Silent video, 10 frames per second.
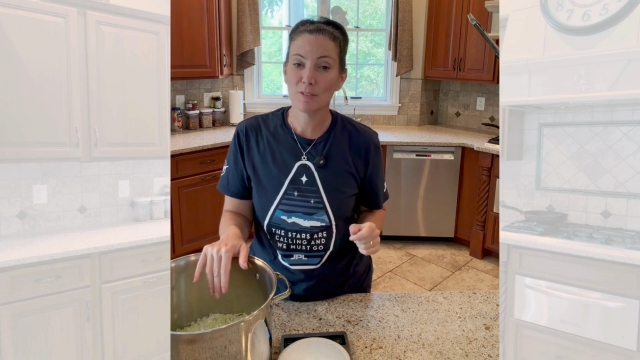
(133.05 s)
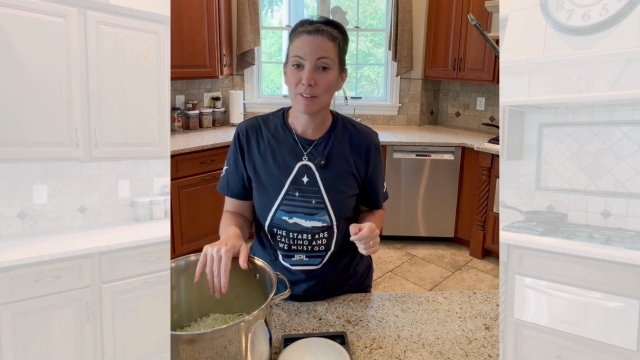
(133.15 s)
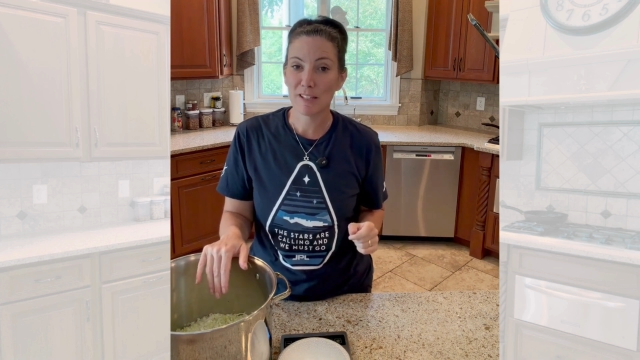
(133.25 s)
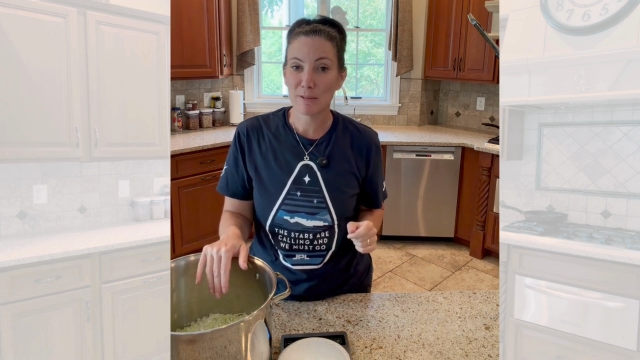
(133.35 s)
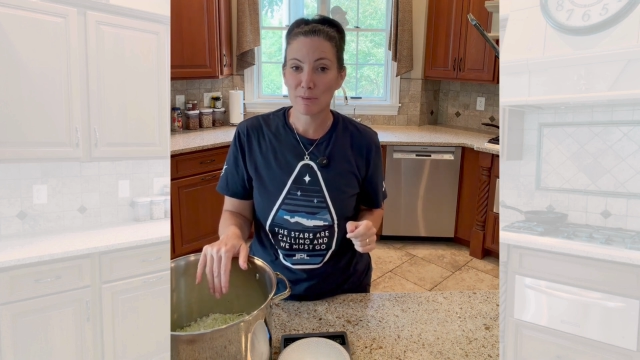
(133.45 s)

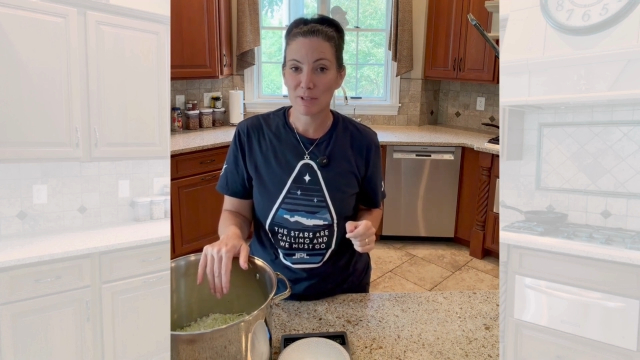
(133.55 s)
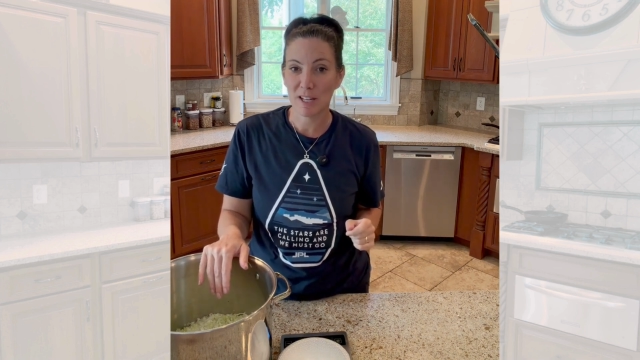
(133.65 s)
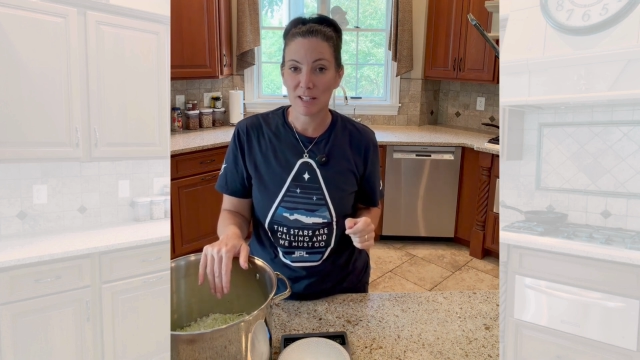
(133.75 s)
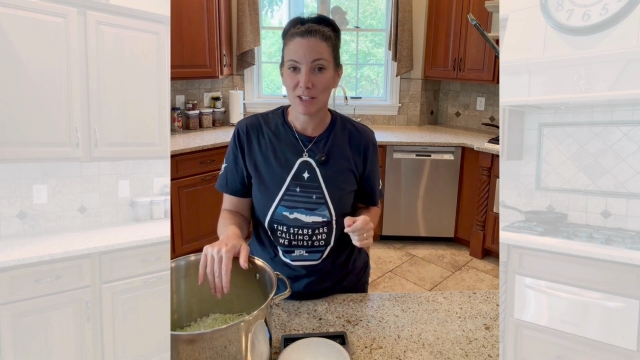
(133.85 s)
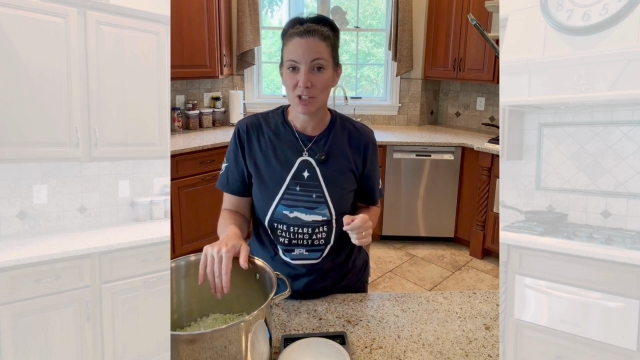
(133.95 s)
find the
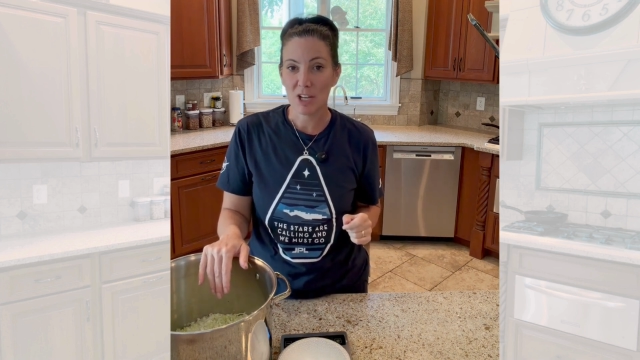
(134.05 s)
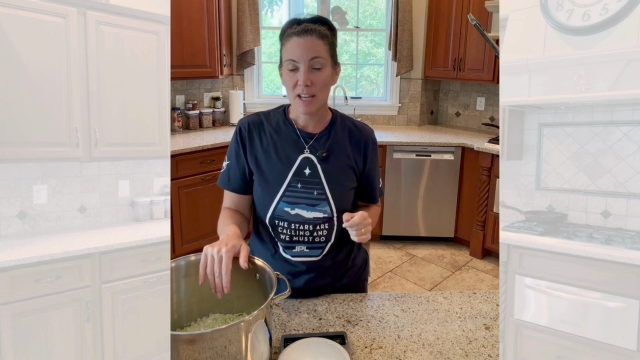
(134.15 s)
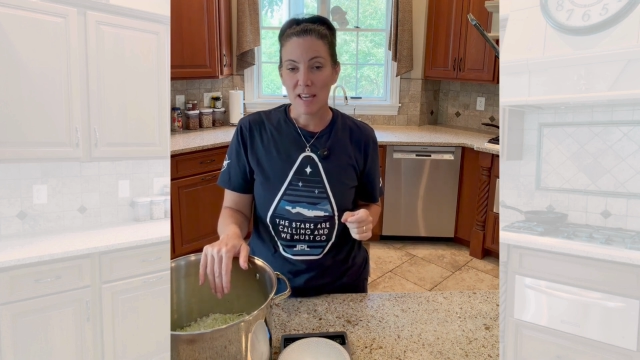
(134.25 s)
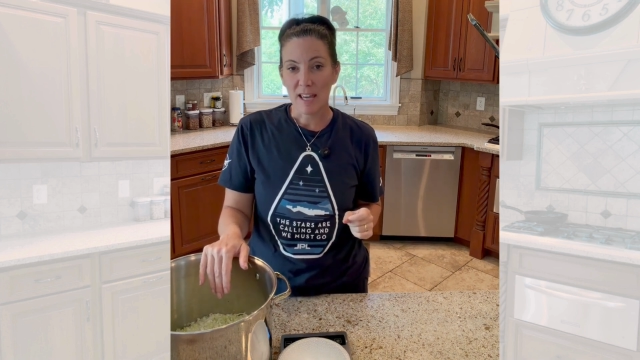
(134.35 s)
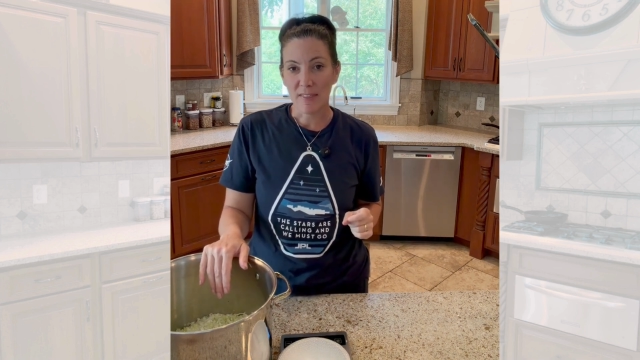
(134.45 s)
percentage,
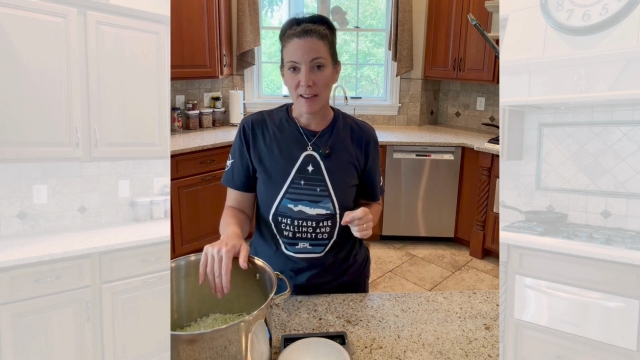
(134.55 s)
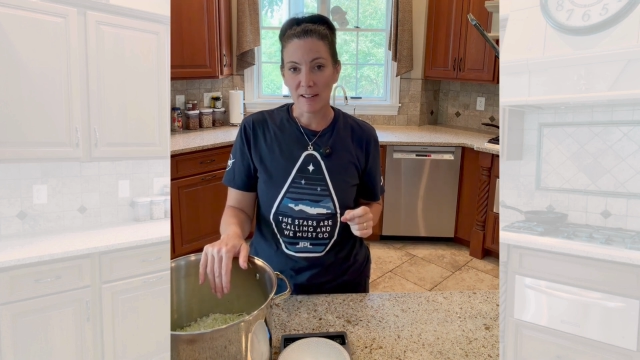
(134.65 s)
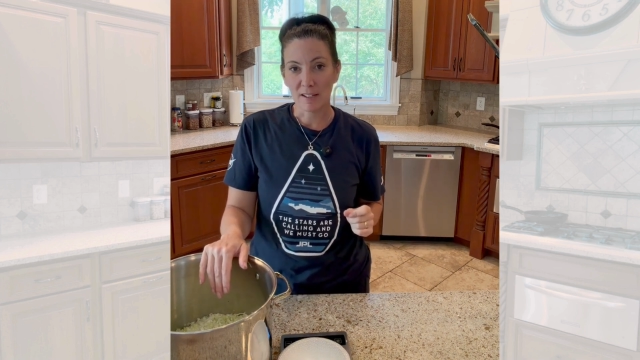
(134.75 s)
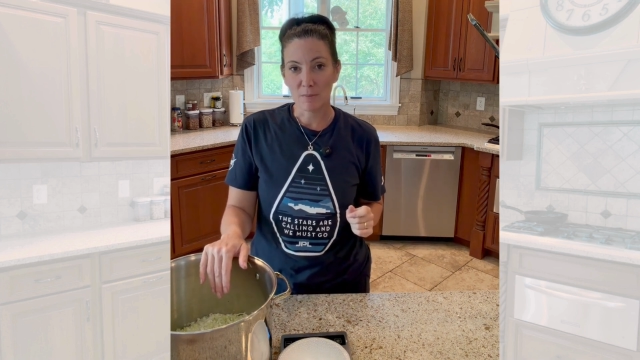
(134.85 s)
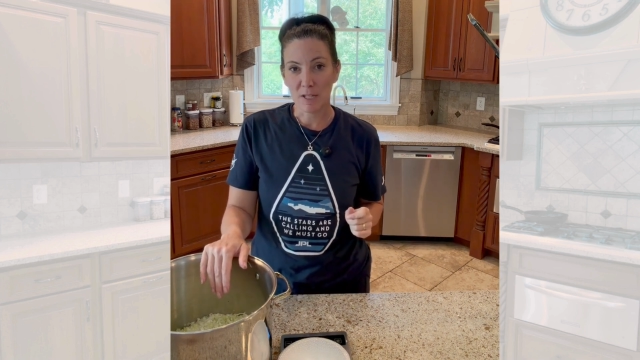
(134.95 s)
and
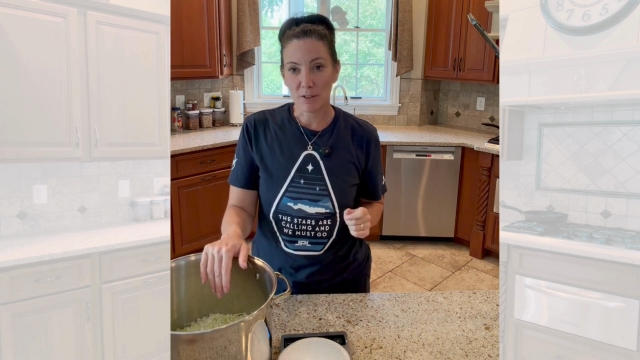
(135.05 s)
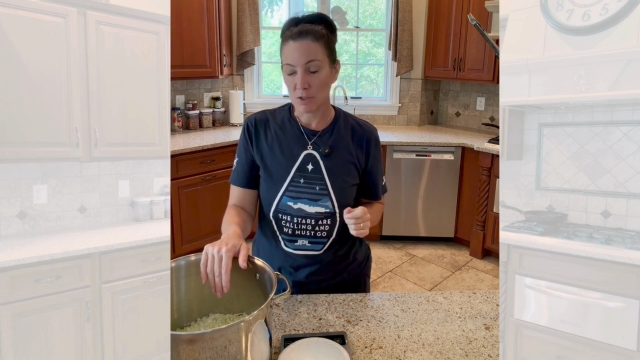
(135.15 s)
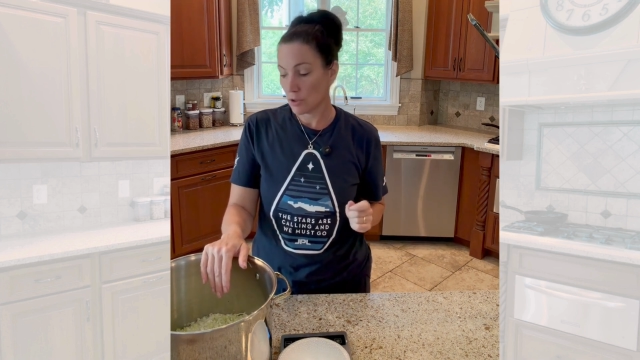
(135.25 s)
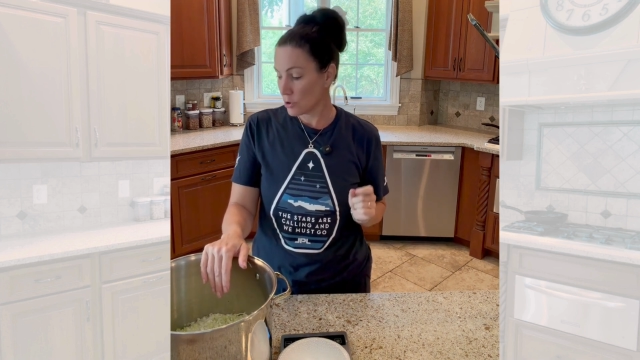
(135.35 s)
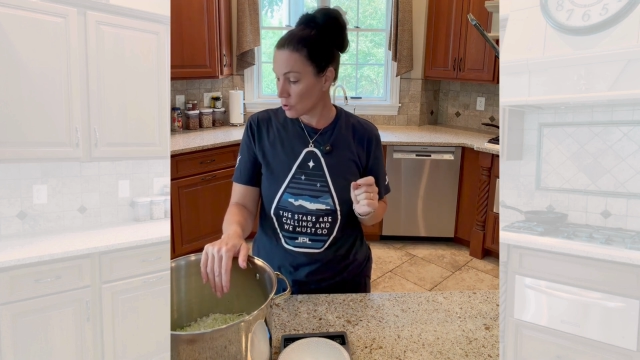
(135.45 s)
that comes out to